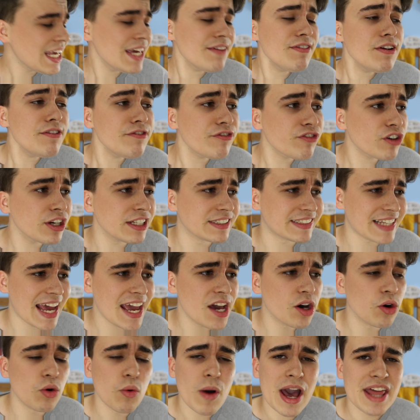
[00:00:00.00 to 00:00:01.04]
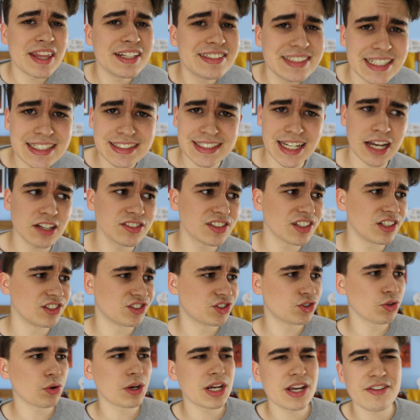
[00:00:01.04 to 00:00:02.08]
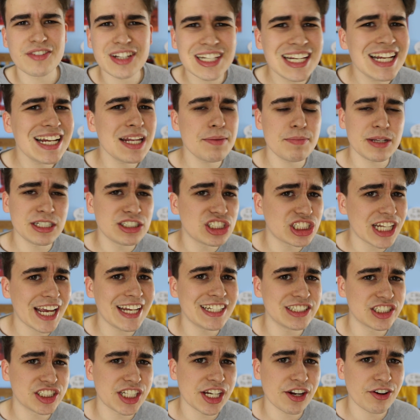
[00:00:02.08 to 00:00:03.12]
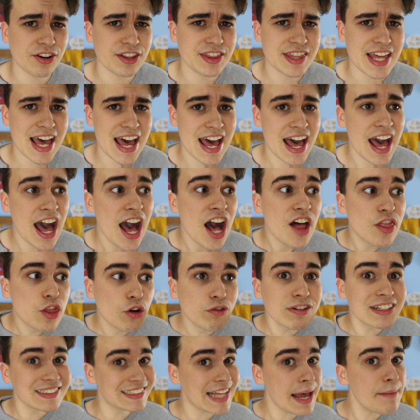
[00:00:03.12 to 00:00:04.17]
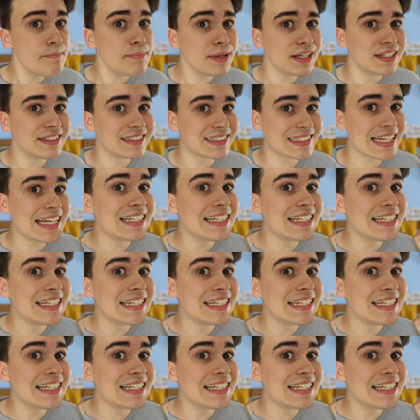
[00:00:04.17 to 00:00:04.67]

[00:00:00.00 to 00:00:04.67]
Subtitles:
Even for a tale where the details of the story have clearly been changed here and there, the resemblance